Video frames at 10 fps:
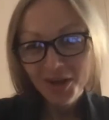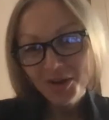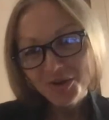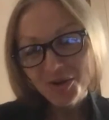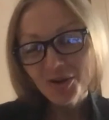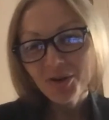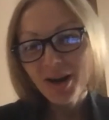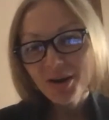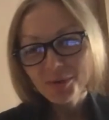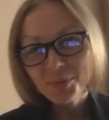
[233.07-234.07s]
Sure,
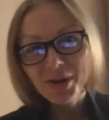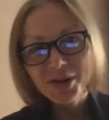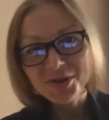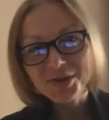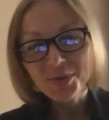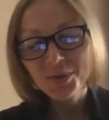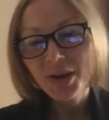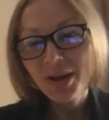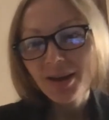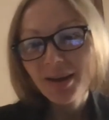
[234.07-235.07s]
uh, with pleasure. So,
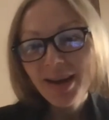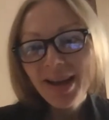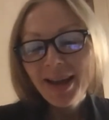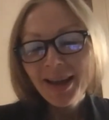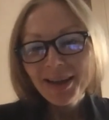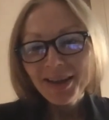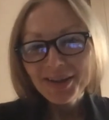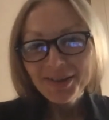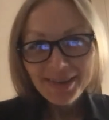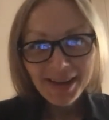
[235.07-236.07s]
uh,
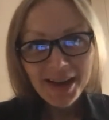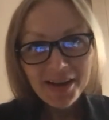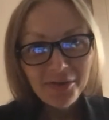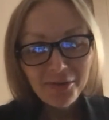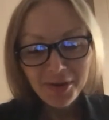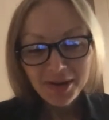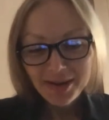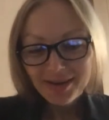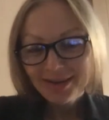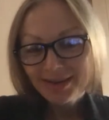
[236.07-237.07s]
indeed, I have
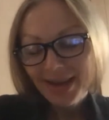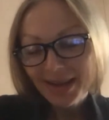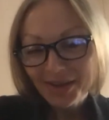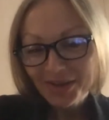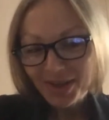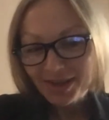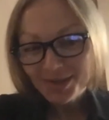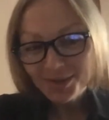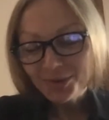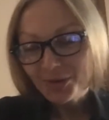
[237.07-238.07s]
uh, had the
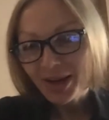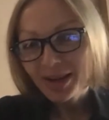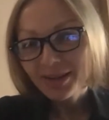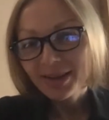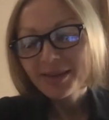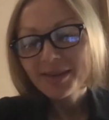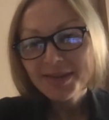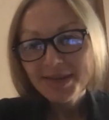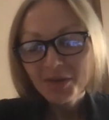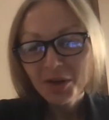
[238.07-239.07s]
chance to train in
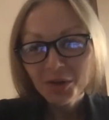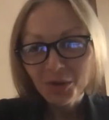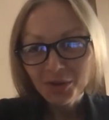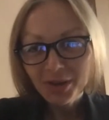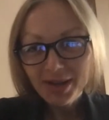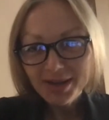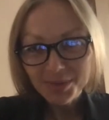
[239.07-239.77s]
several continents,